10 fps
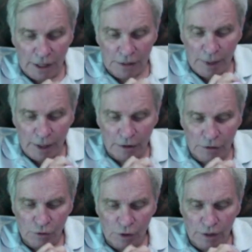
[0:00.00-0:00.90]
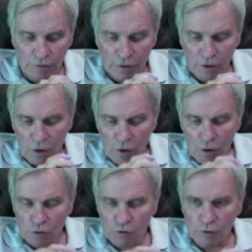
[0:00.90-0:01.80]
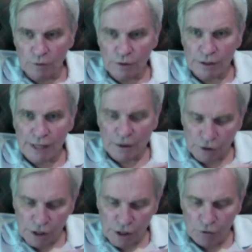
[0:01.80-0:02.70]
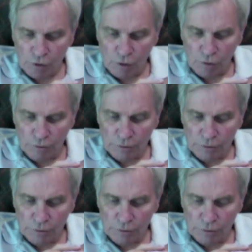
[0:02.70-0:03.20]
Megan Shreve, who's from South Central